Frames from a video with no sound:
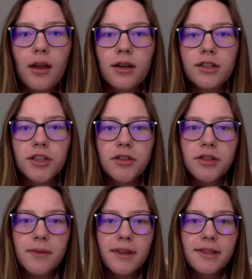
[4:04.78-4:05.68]

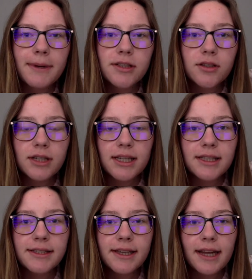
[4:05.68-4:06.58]
Children with special
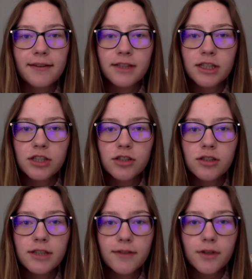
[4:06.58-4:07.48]
needs can have additional
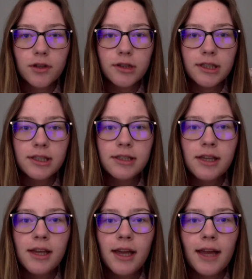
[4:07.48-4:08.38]
difficulties
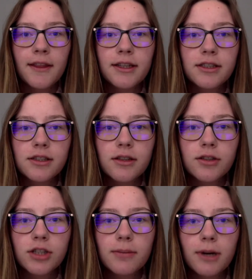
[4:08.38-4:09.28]
in the
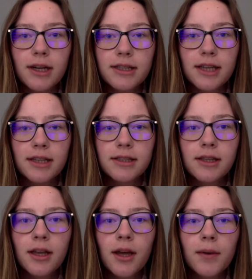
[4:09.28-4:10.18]
disclosure process,
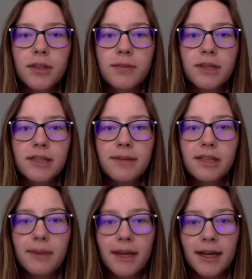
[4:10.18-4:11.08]
which brings me to
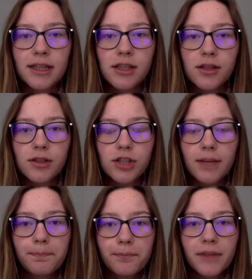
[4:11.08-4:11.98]
my next
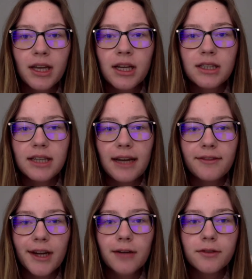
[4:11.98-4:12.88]
solution, to have
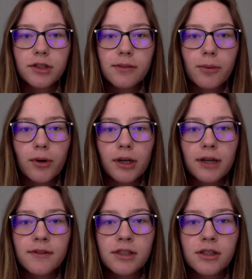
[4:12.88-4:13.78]
careful support
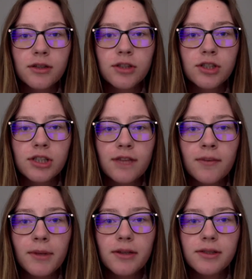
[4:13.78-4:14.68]
of disclosures of
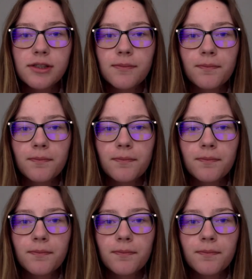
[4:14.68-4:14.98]
abuse.